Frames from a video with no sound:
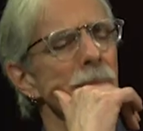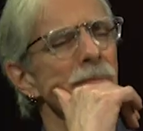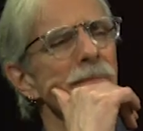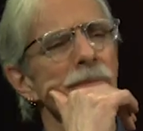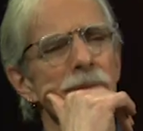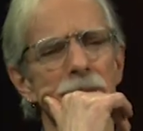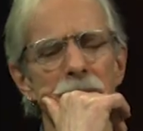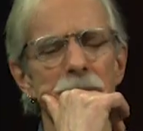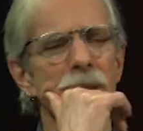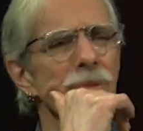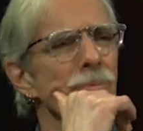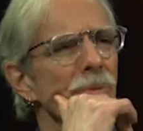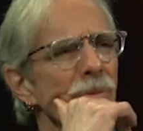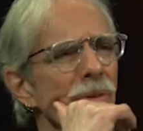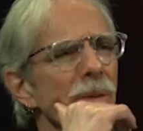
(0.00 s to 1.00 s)
a very
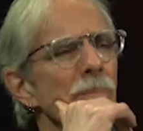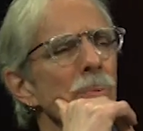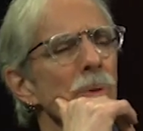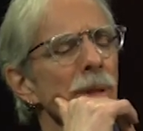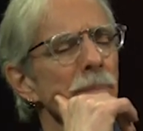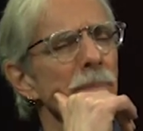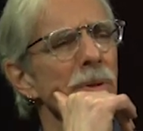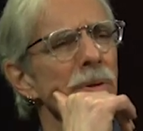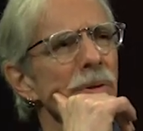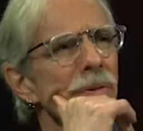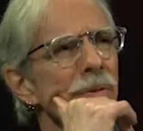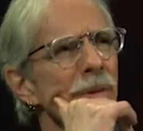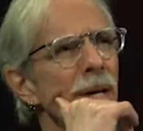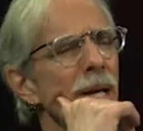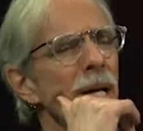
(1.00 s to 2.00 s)
interesting point,
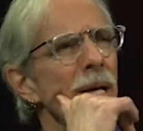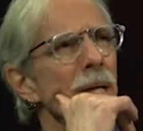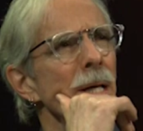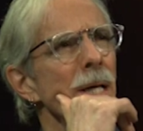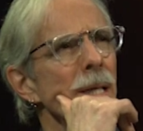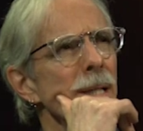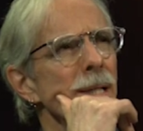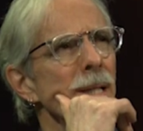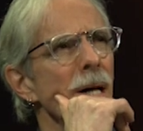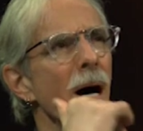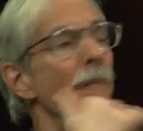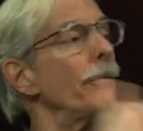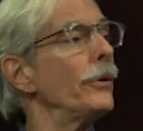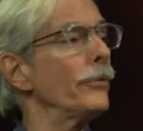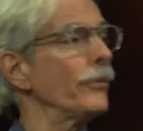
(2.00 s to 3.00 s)
because
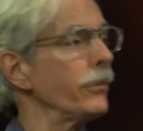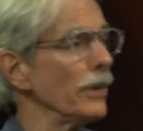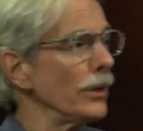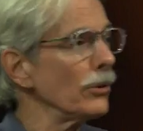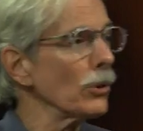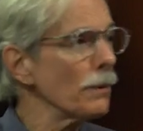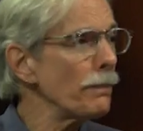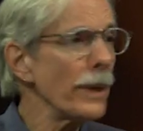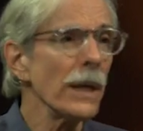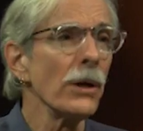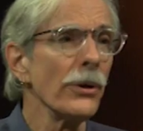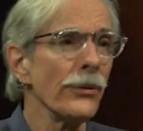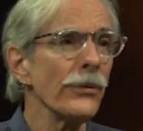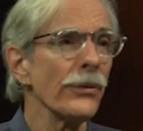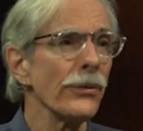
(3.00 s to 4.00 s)
obviously your
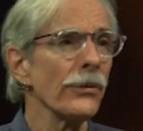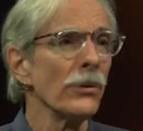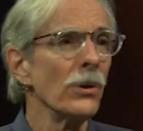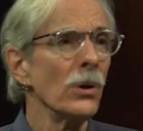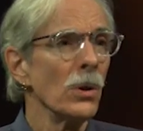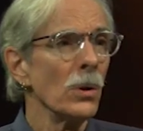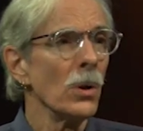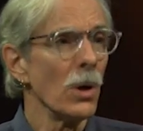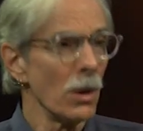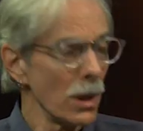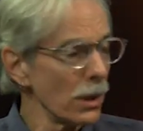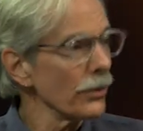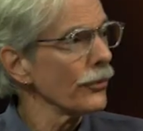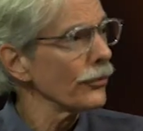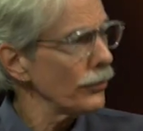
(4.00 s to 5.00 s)
parents
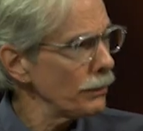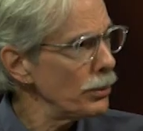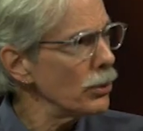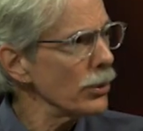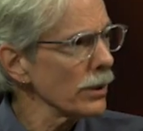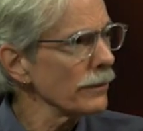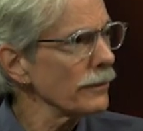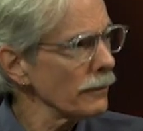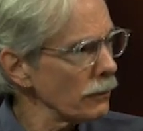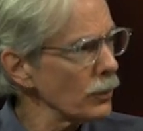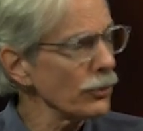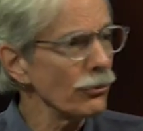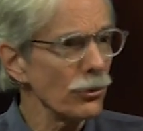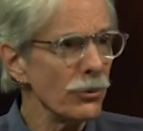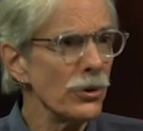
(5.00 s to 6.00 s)
are supportive of
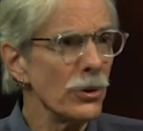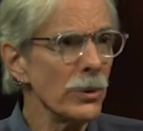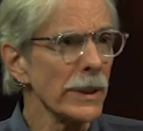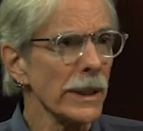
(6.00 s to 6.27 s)
what you're doing.